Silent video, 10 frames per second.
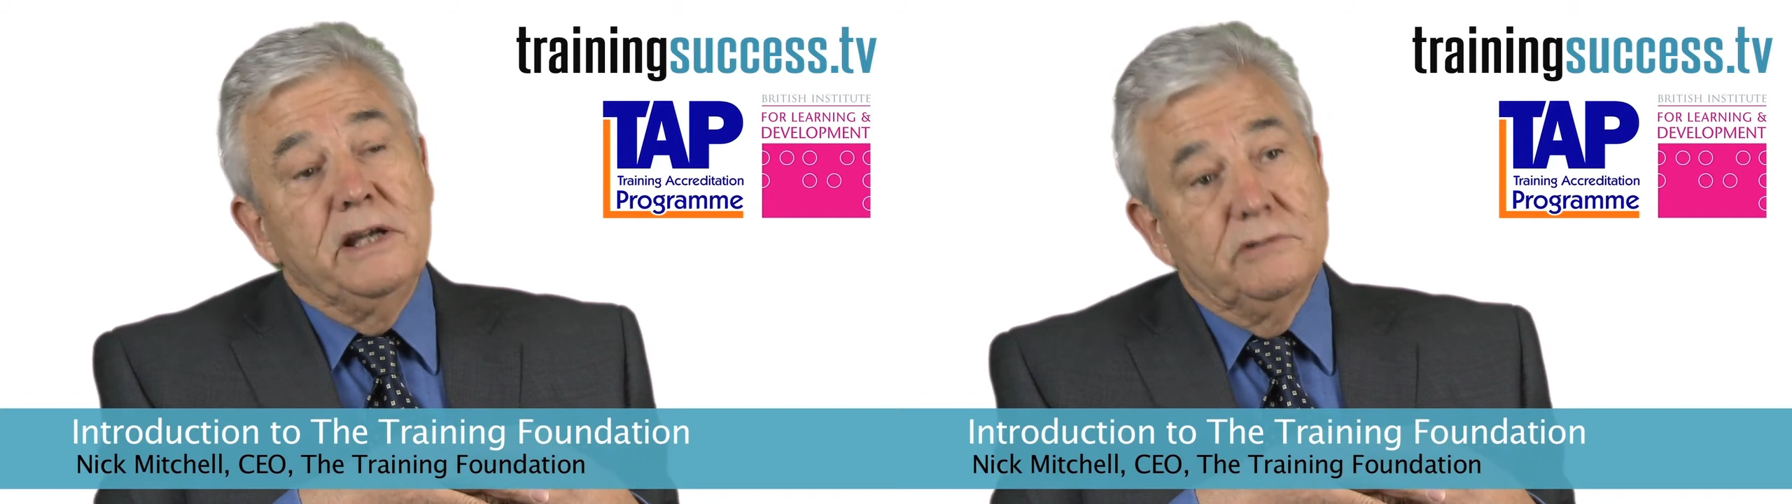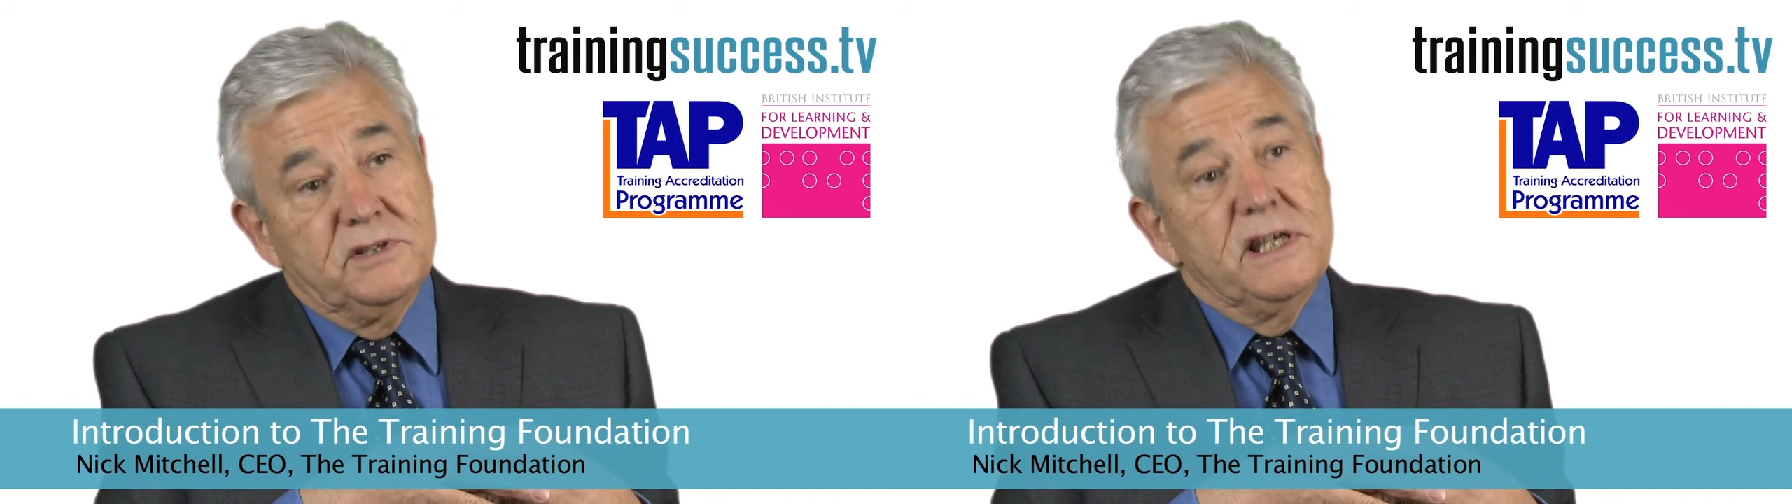
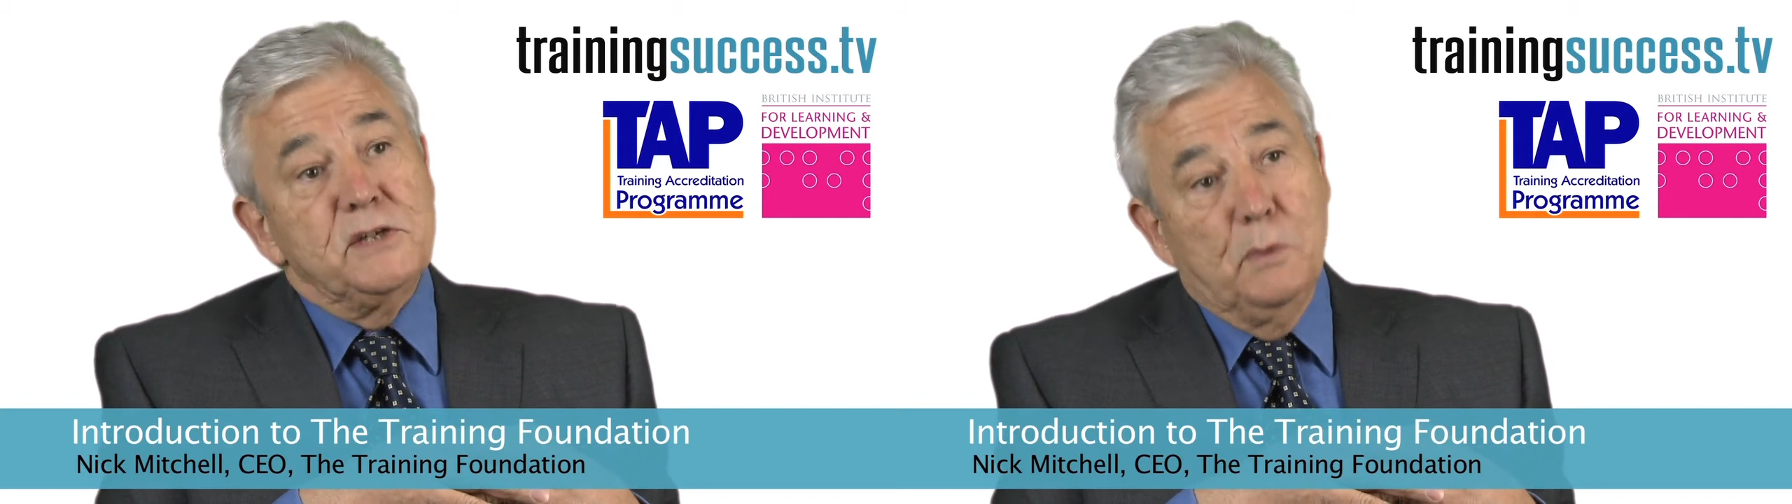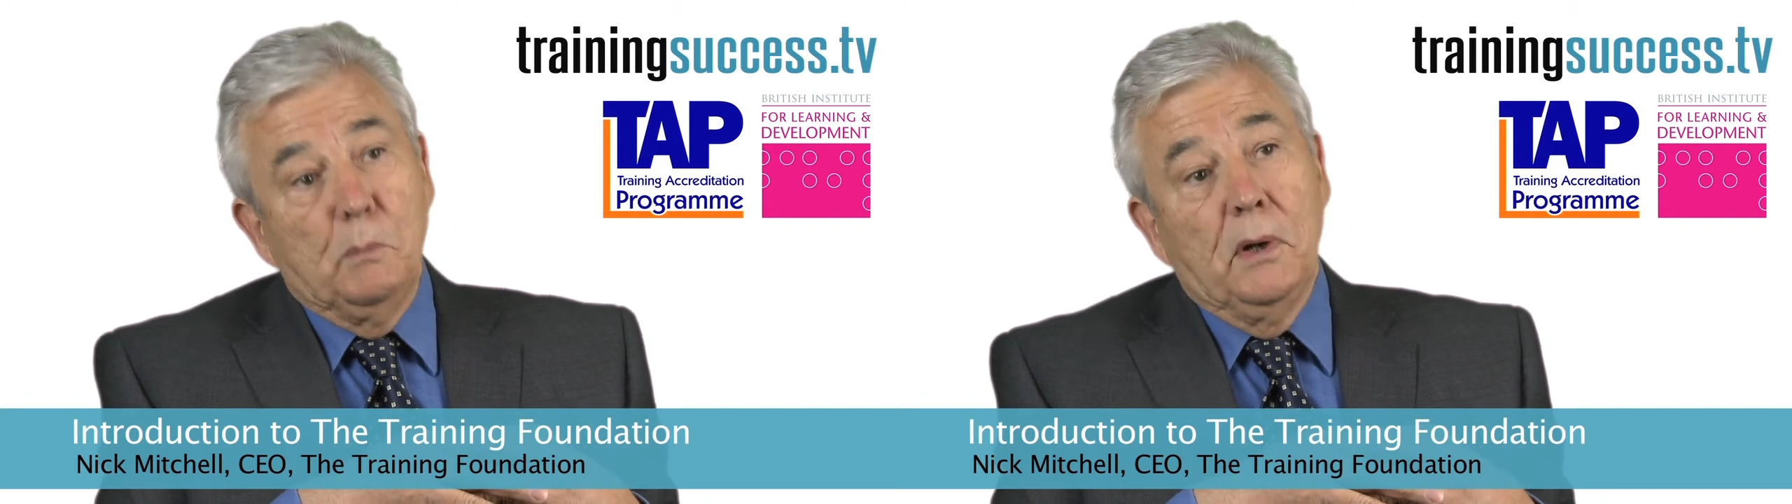
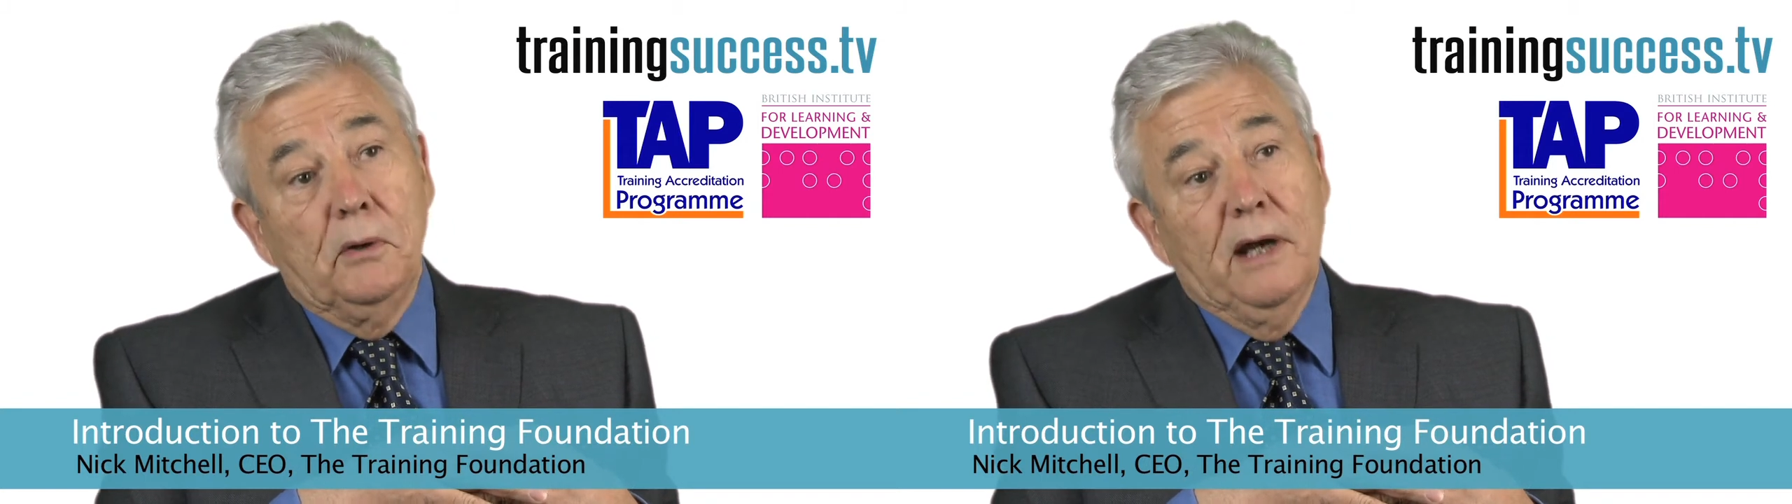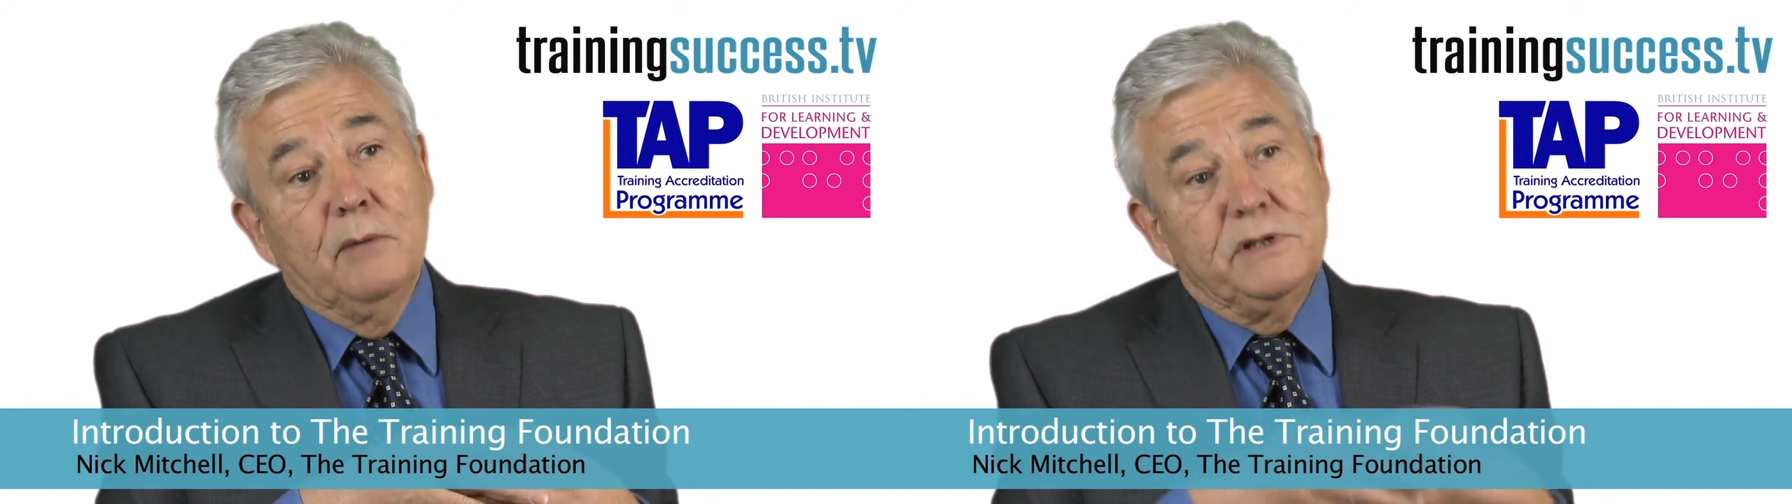Assessment
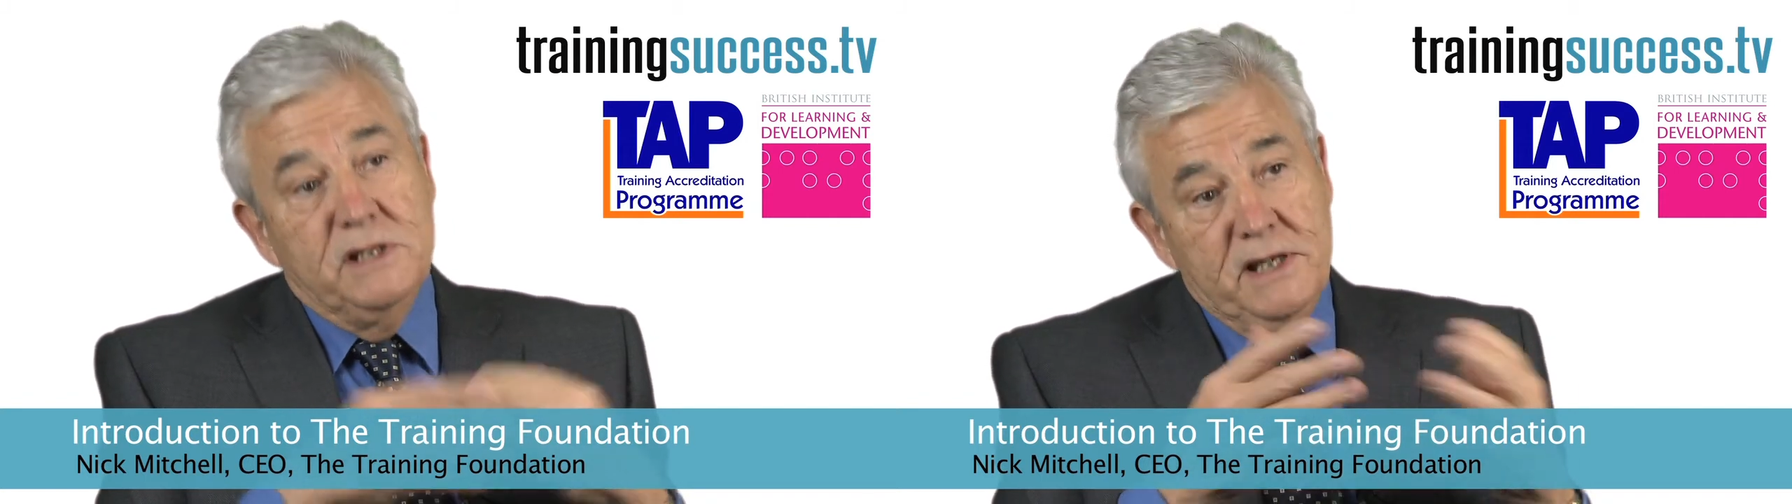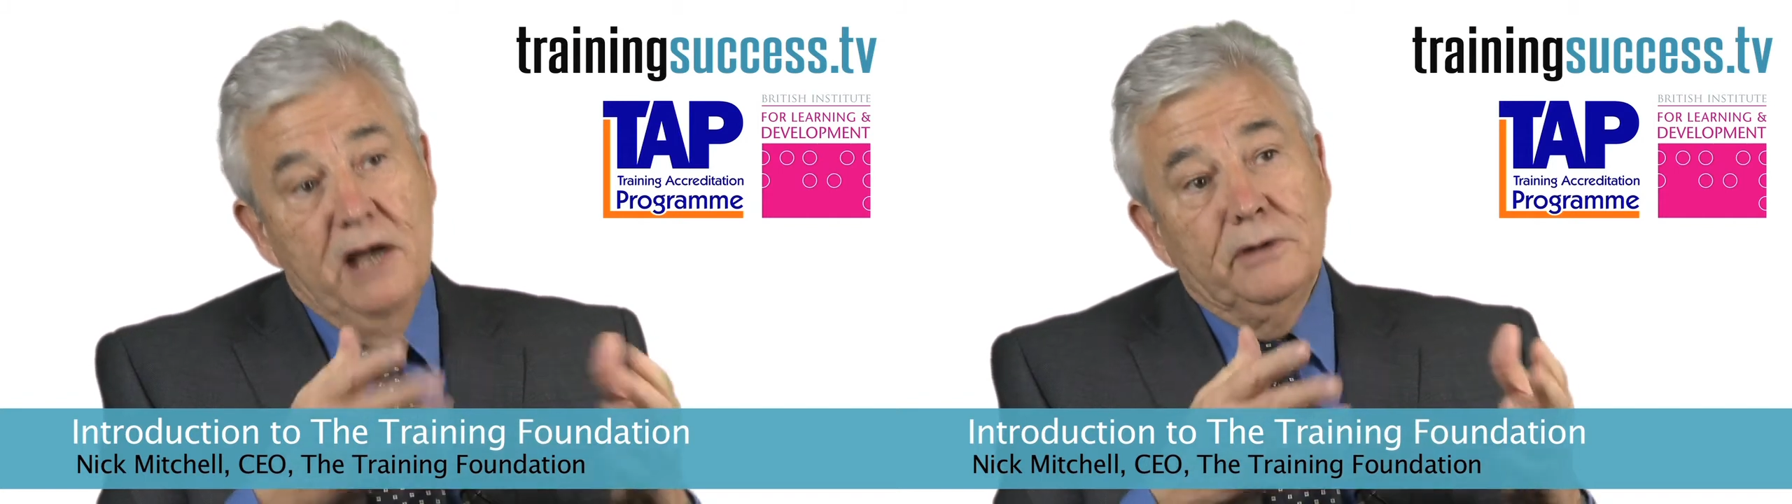Program, which
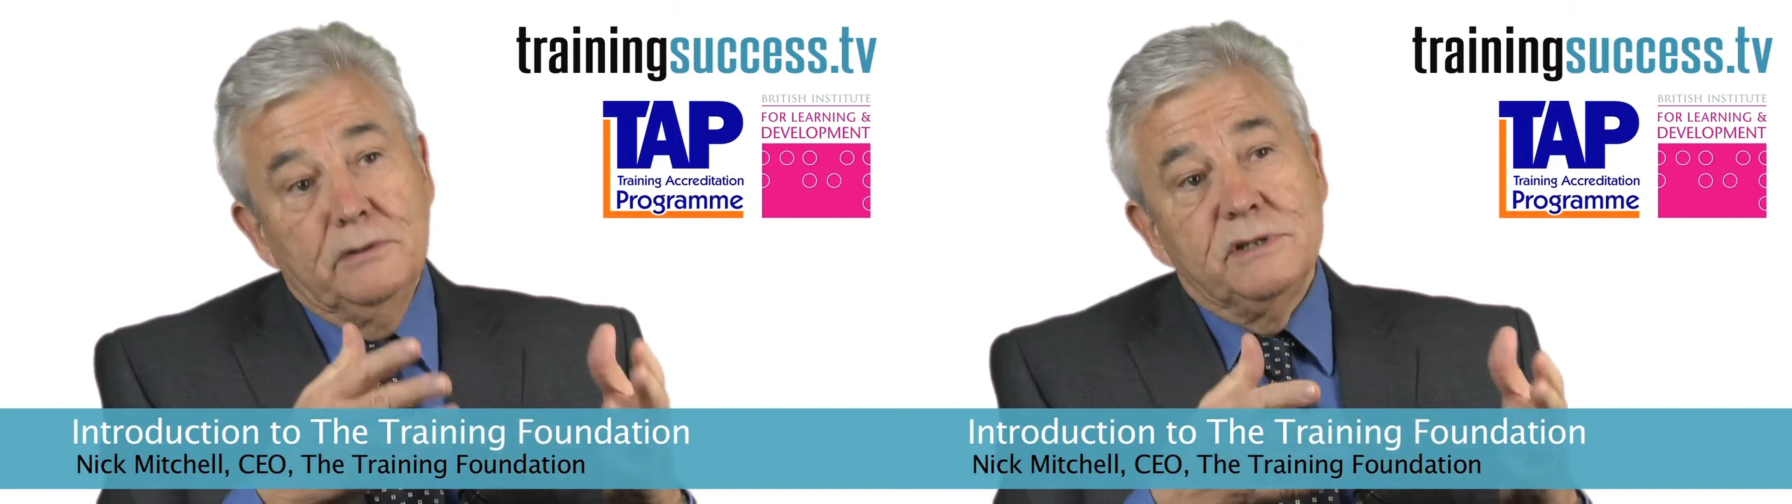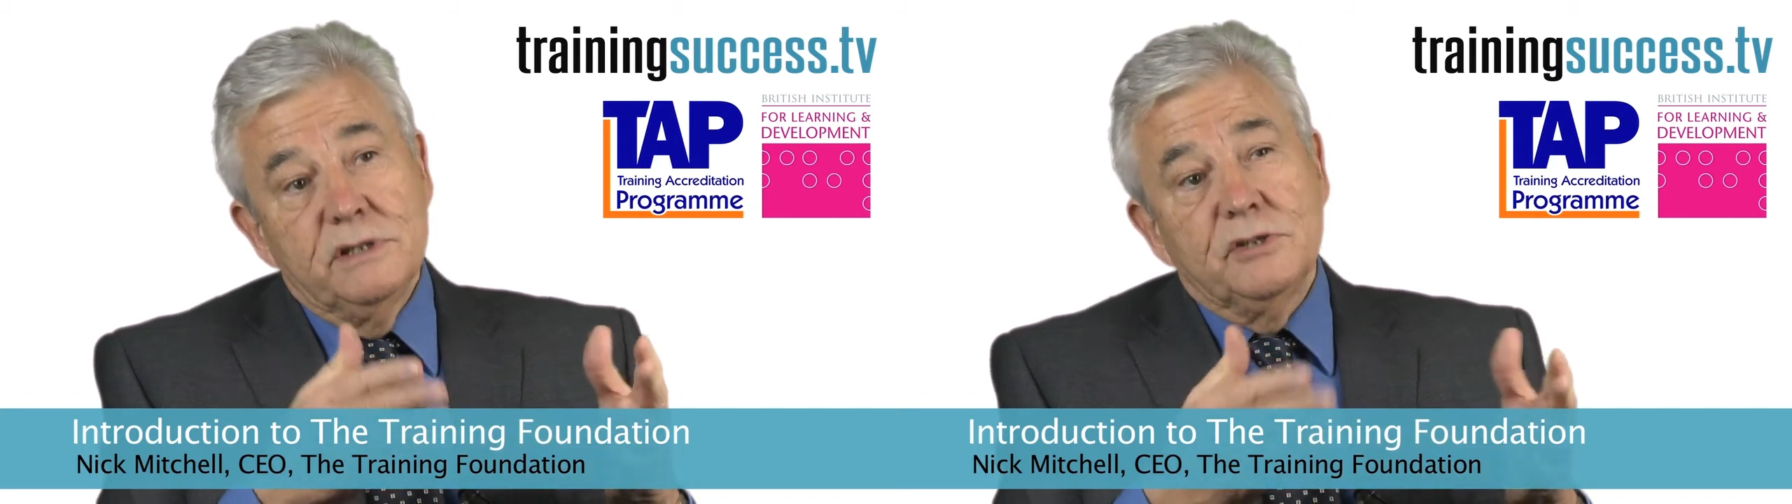is now
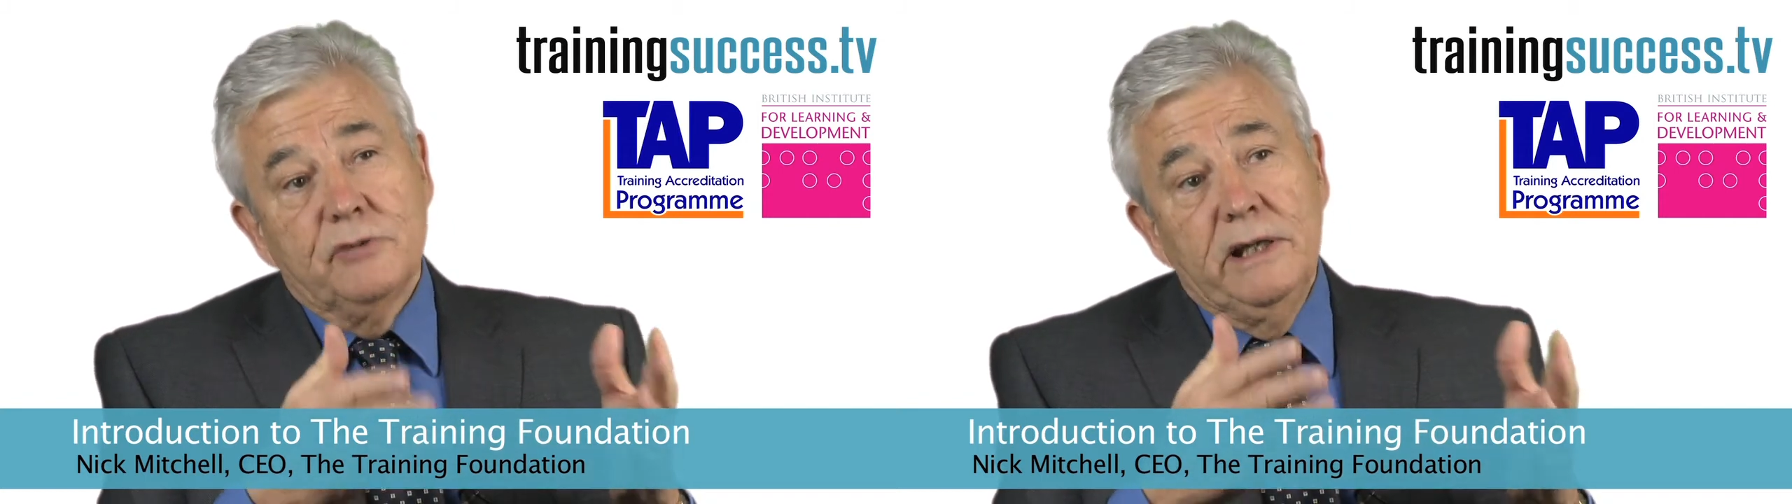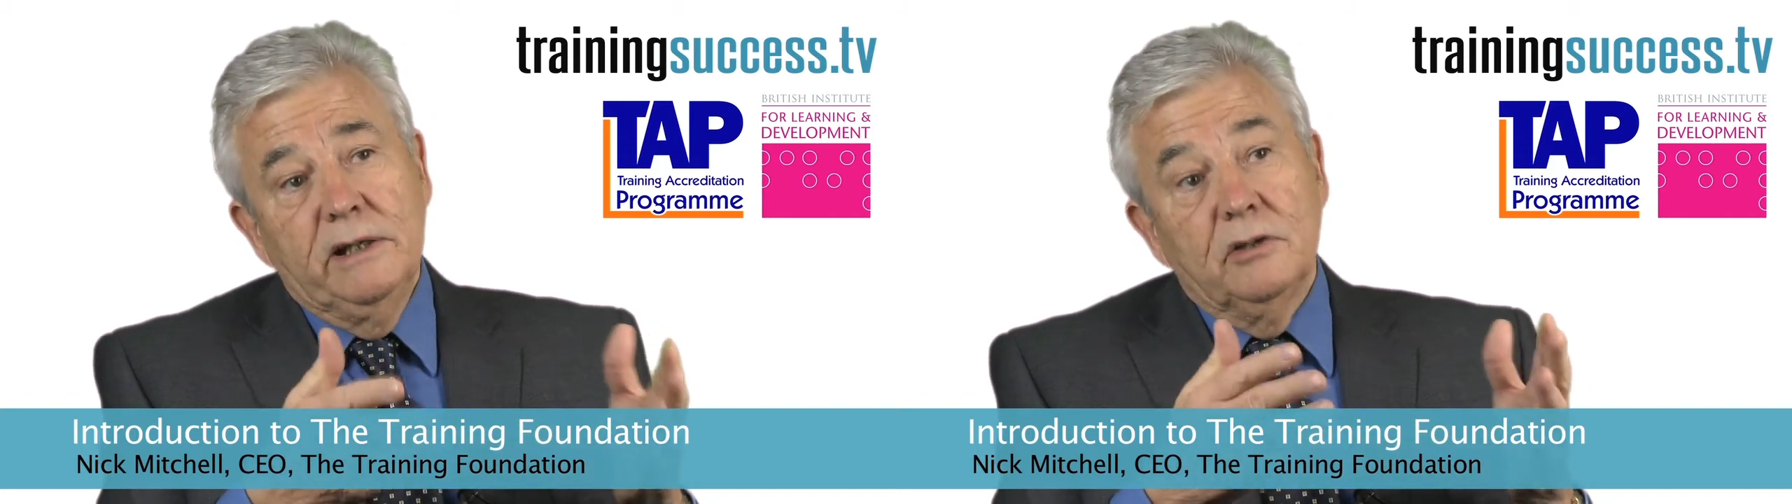known as the Training